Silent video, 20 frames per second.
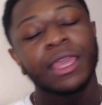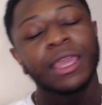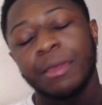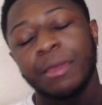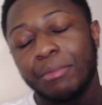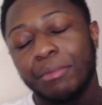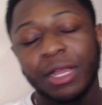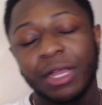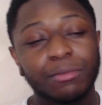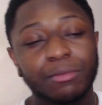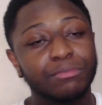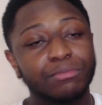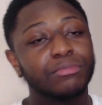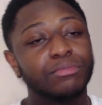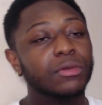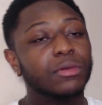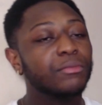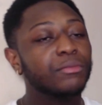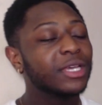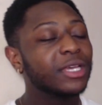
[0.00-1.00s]
Big up
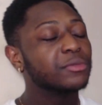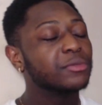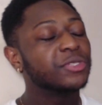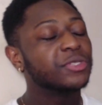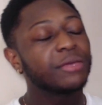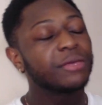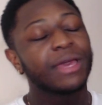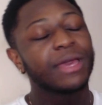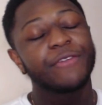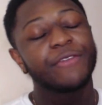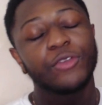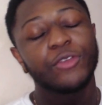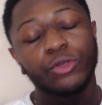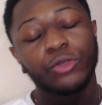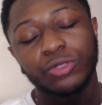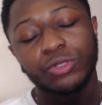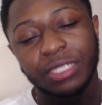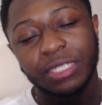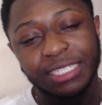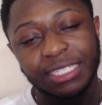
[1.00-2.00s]
Jake, man. If you're new
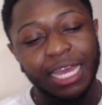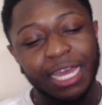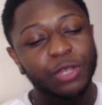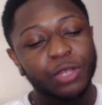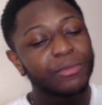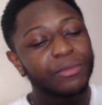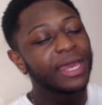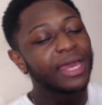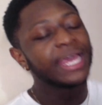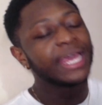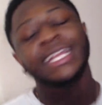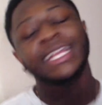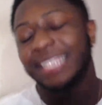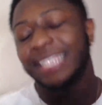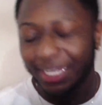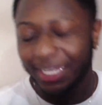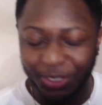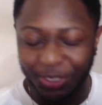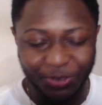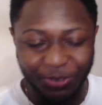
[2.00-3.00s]
to the channel, man, hit
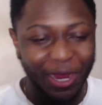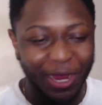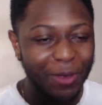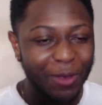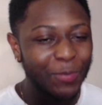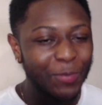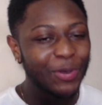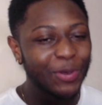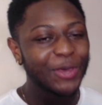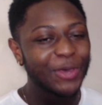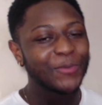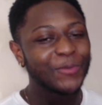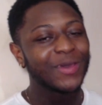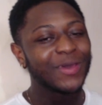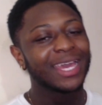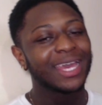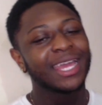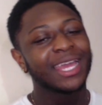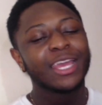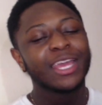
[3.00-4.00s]
that subscribe button,
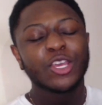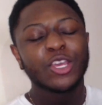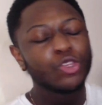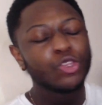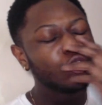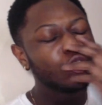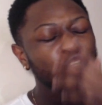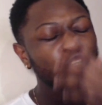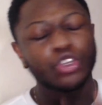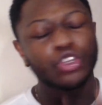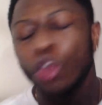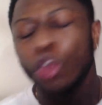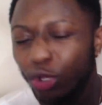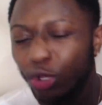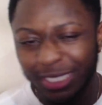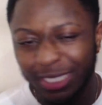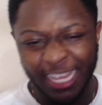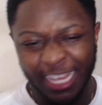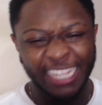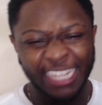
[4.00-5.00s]
man. Use your nose
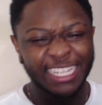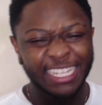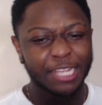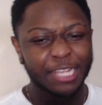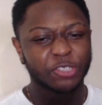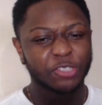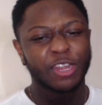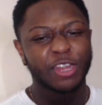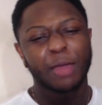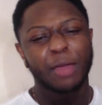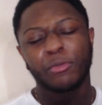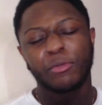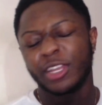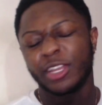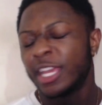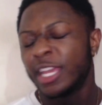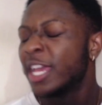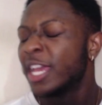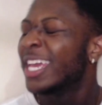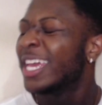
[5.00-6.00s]
to hit that subscribe button.
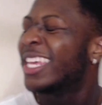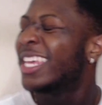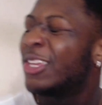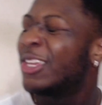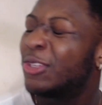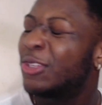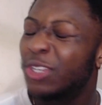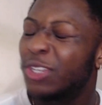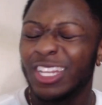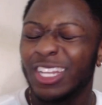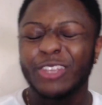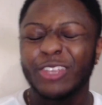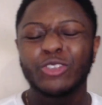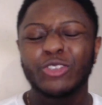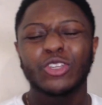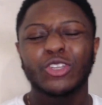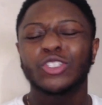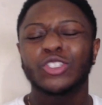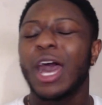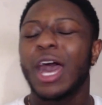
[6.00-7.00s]
Use
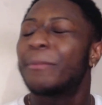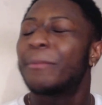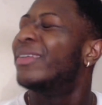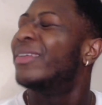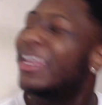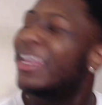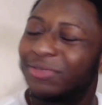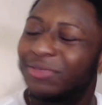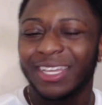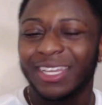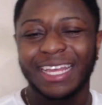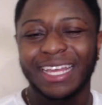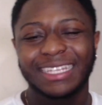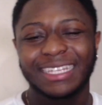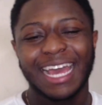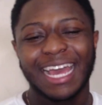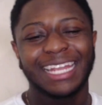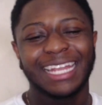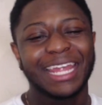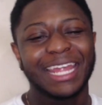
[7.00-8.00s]
your top lip to hit
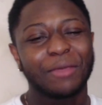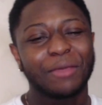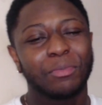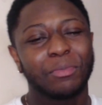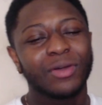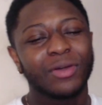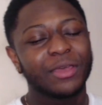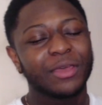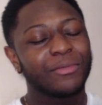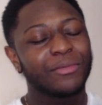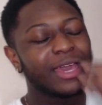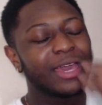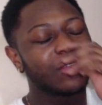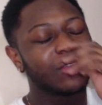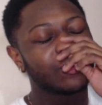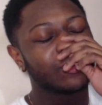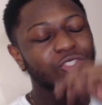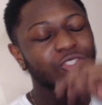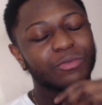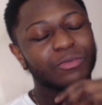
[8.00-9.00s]
that like button, man. And
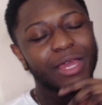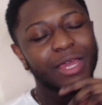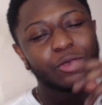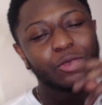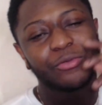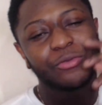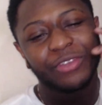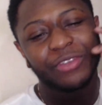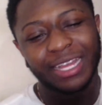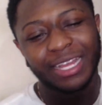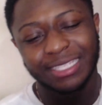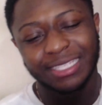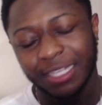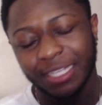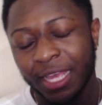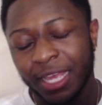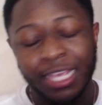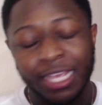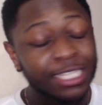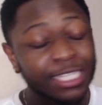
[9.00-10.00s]
also, man, don't forget to
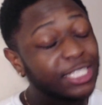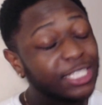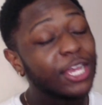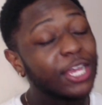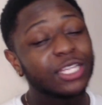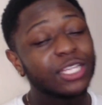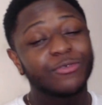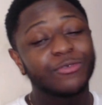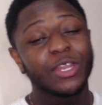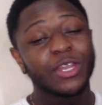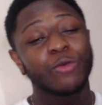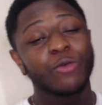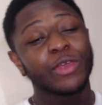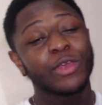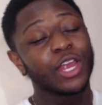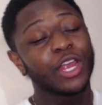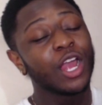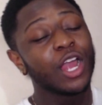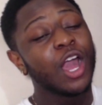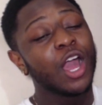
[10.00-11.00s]
share this video with
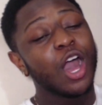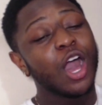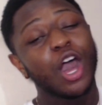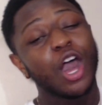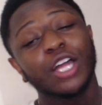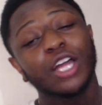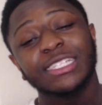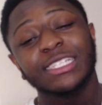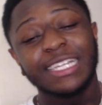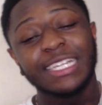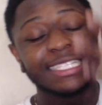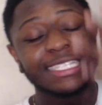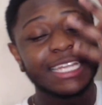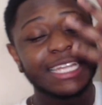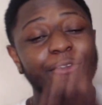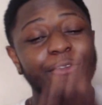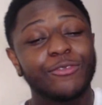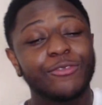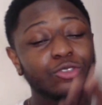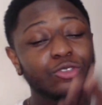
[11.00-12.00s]
your aunties,
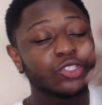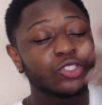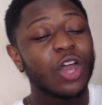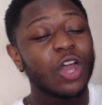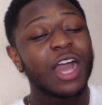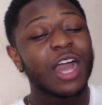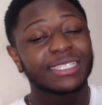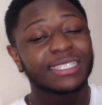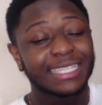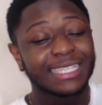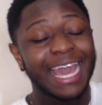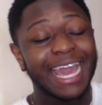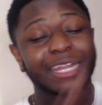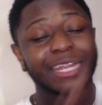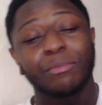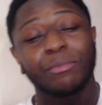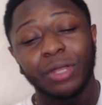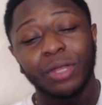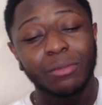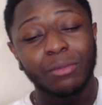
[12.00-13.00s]
nephews, dogs,
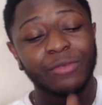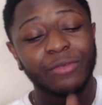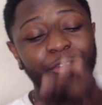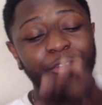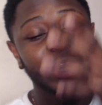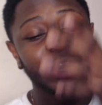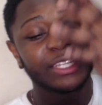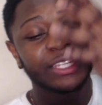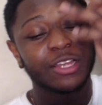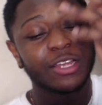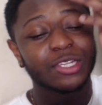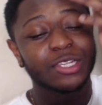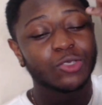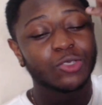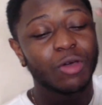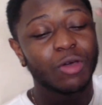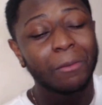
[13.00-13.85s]
caterpillar before he turns into a